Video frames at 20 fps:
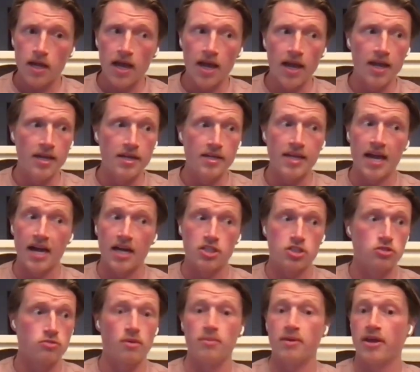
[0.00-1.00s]
and yeah, I
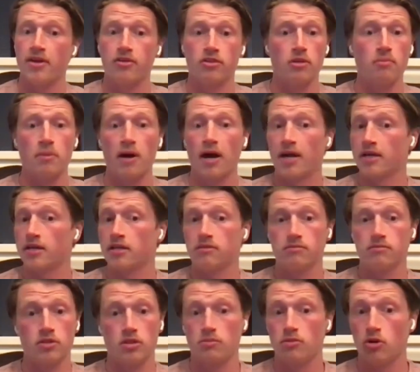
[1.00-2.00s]
just remember hearing the bike,
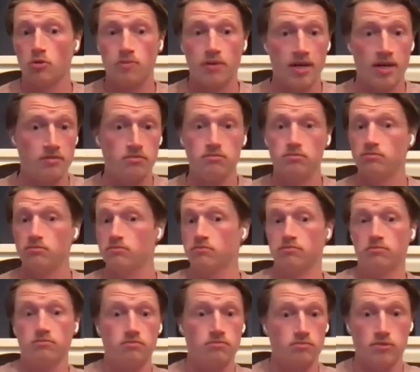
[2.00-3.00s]
the moped
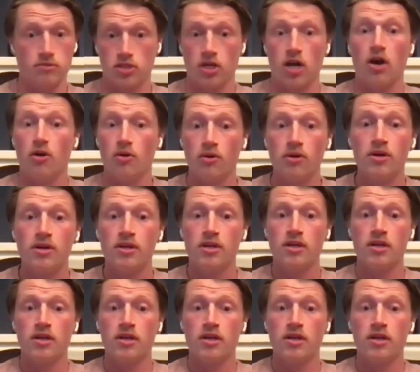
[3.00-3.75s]
go.